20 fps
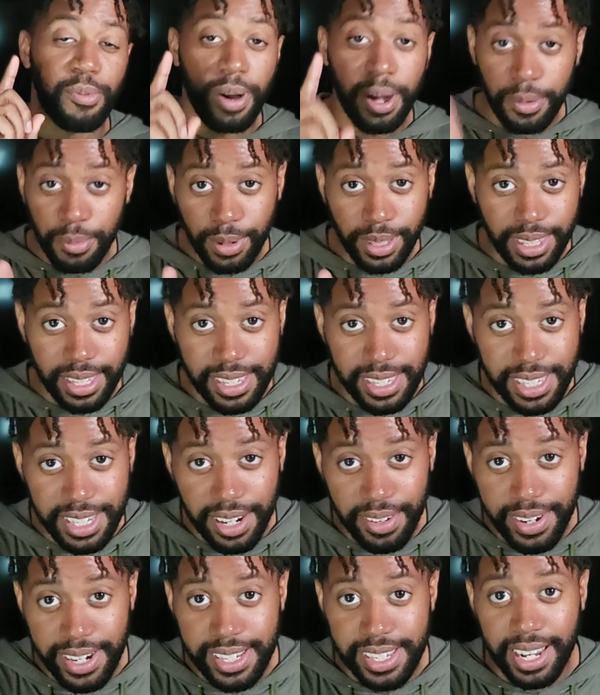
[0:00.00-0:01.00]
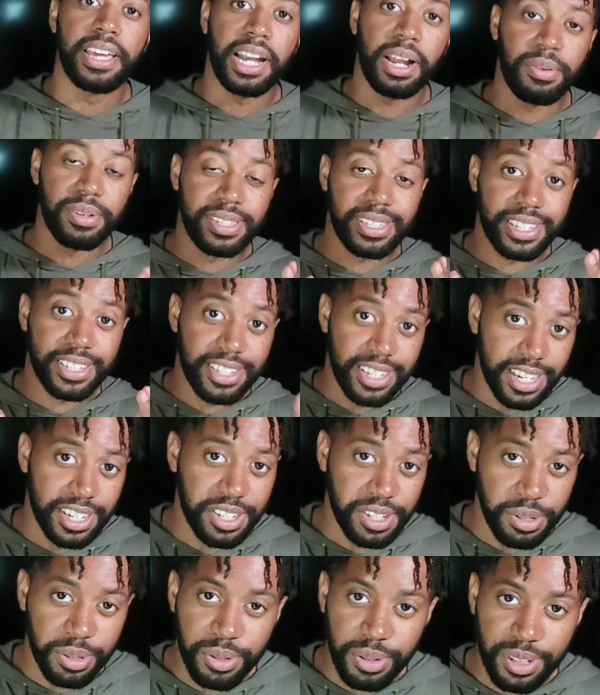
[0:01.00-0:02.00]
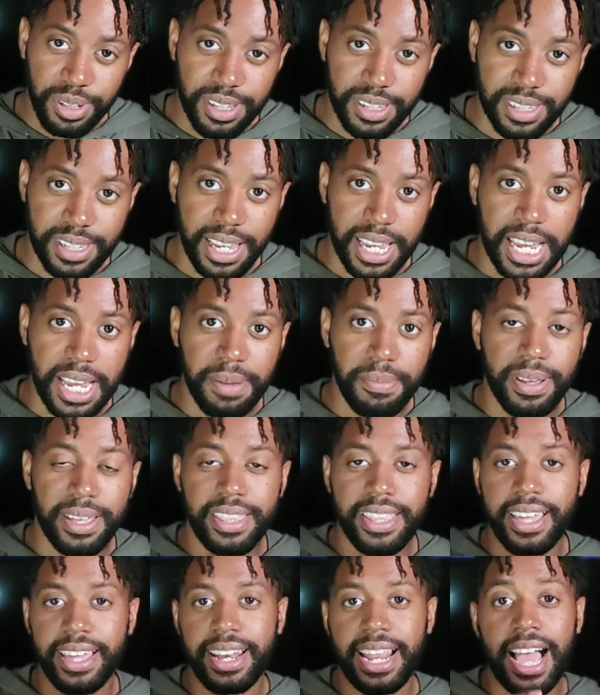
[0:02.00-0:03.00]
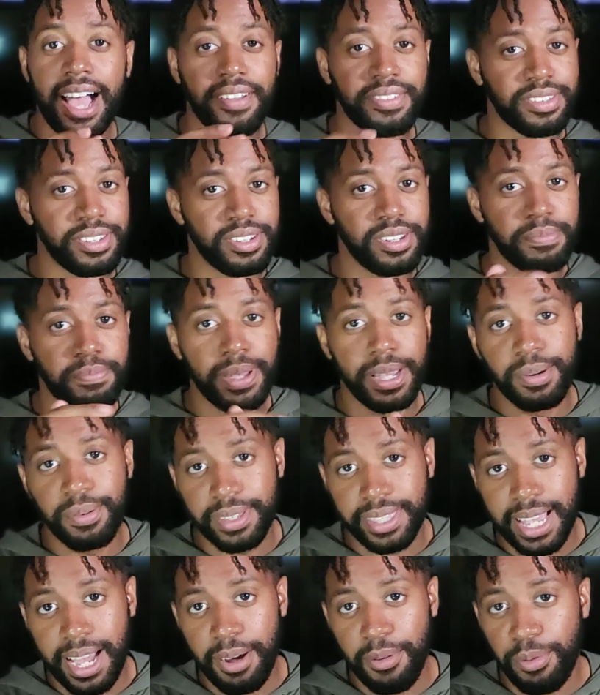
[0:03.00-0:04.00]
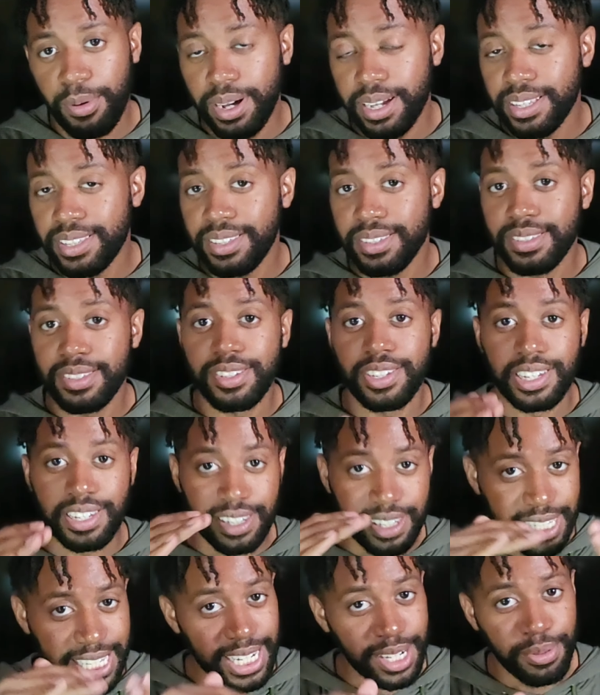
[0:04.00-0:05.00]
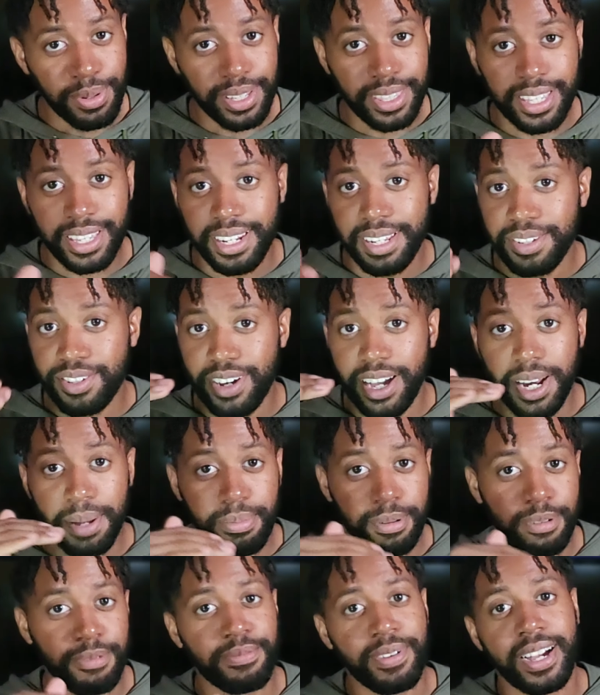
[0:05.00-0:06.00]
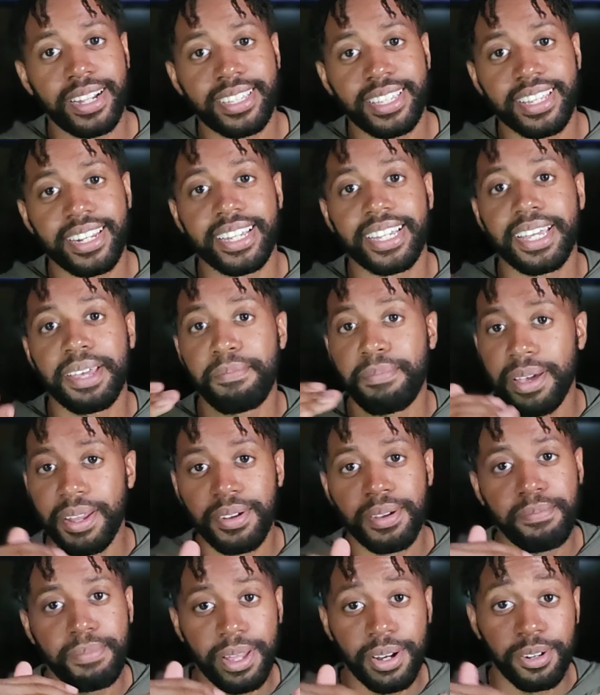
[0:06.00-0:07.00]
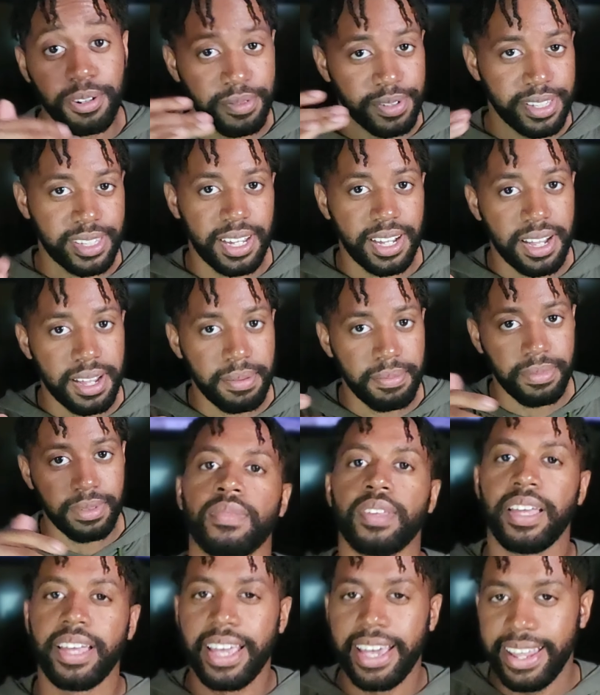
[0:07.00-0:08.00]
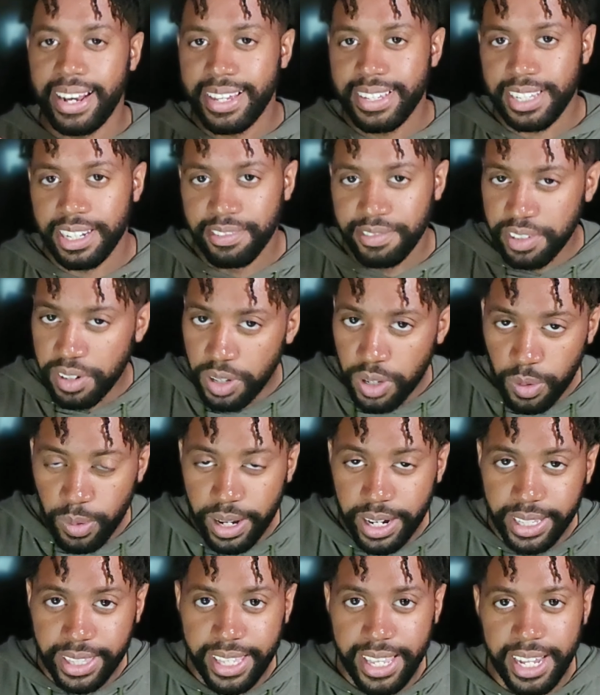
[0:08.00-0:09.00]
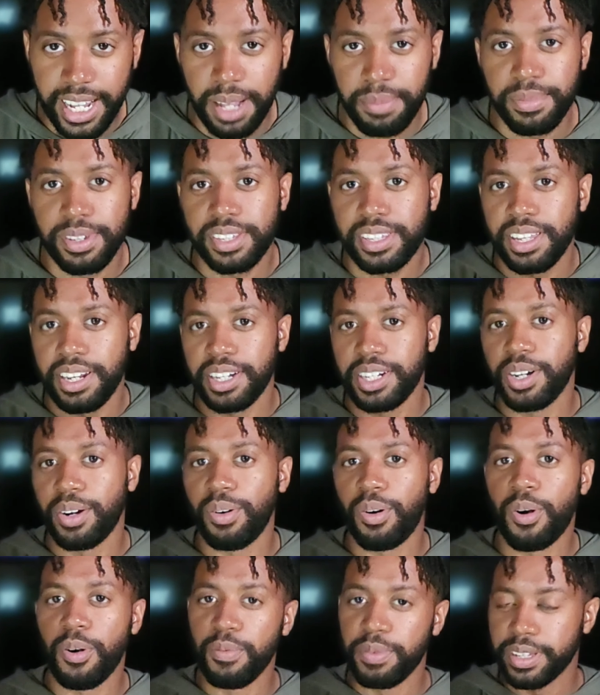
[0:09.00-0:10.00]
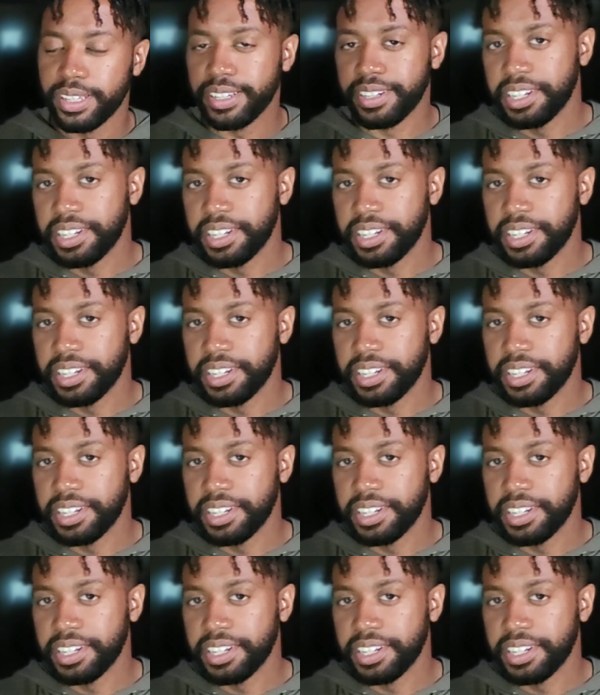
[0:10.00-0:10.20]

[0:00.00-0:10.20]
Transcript: one with this series, and I would suggest you do the same. And then after you pick with that one, just stick with it and try to perfect it and get better and better over time. And as a real quick thing, I'm just going to go over the